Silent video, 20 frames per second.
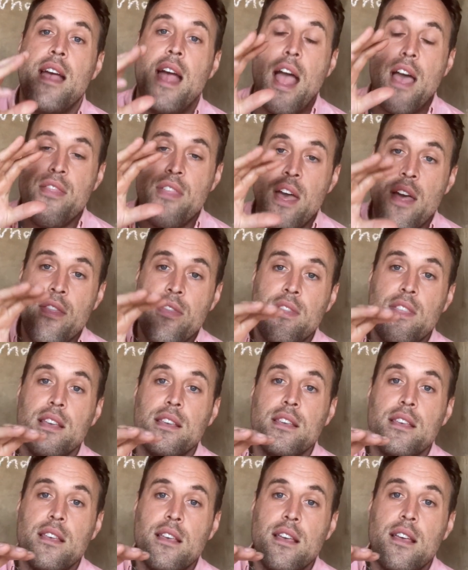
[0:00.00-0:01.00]
and
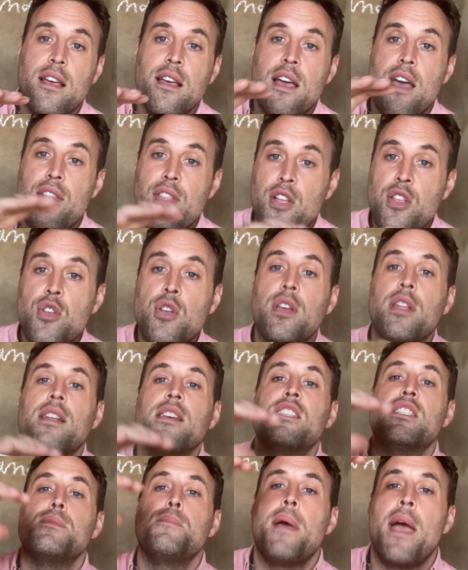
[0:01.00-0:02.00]
then you can
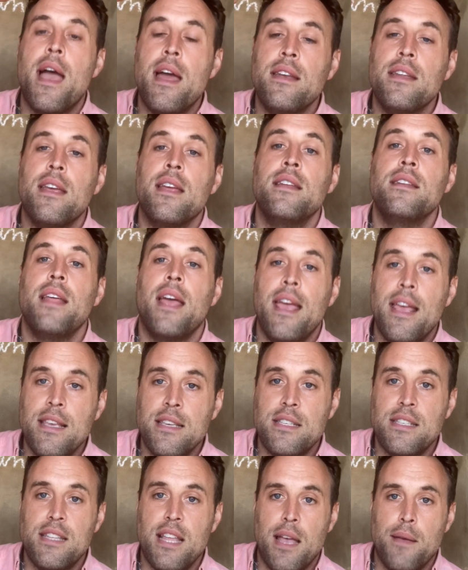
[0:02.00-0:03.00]
expand it into
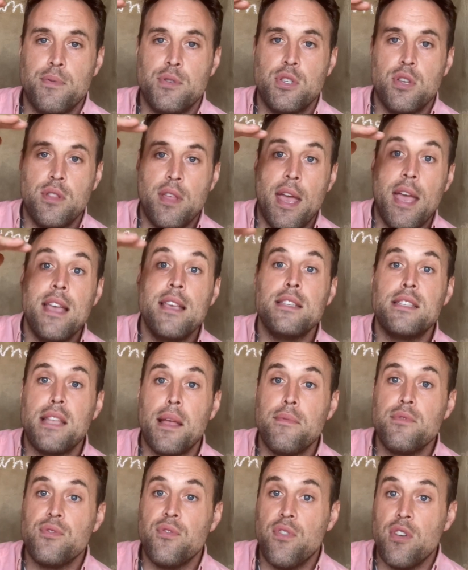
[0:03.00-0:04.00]
8 steps. So the 8
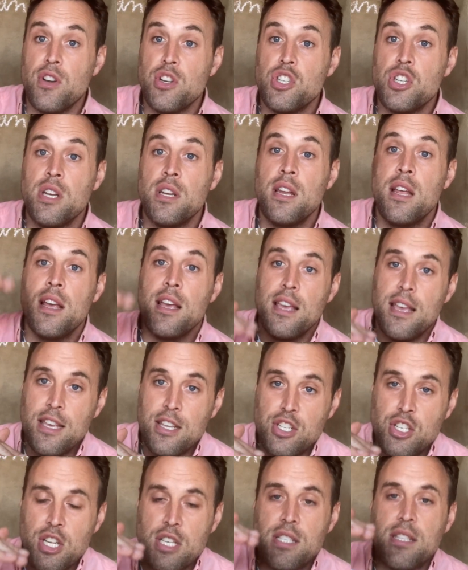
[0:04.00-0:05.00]
steps version
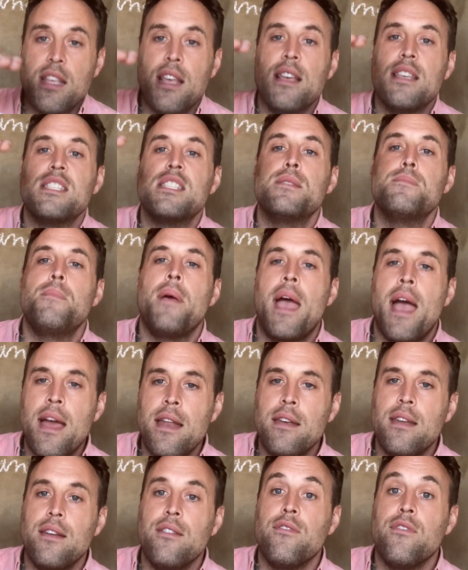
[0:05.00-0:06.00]
is just the
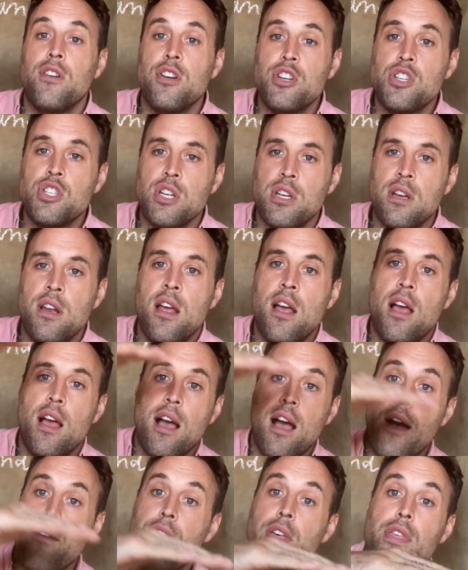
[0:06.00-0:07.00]
expanded version
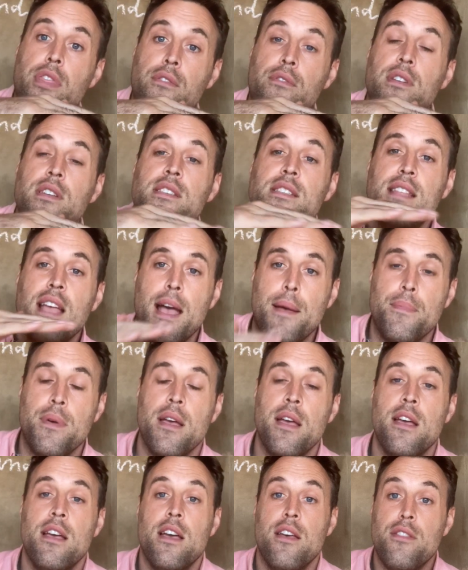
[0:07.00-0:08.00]
of the 3-step.
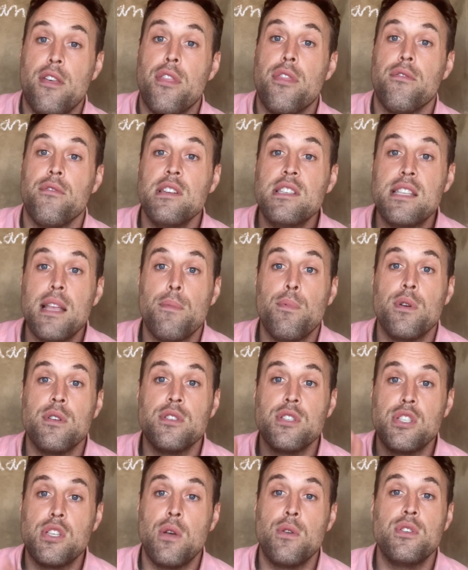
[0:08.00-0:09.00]
The 3-step one
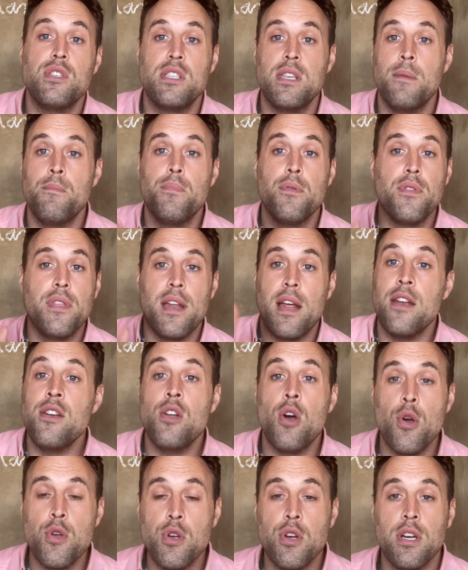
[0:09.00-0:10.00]
is so simple that I
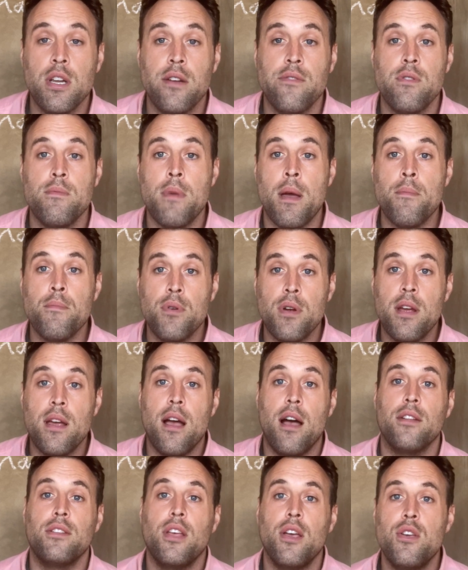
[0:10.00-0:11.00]
know you're going to remember it.
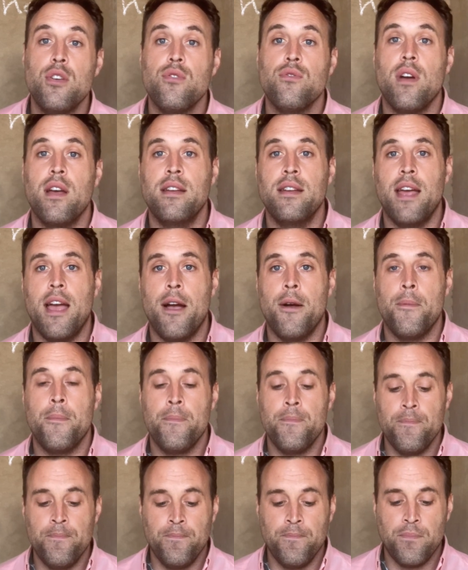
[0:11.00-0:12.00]
I'll tell you right now.
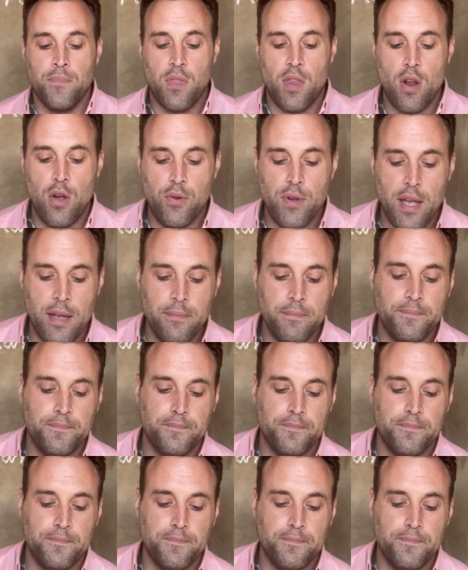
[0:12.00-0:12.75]
Okay?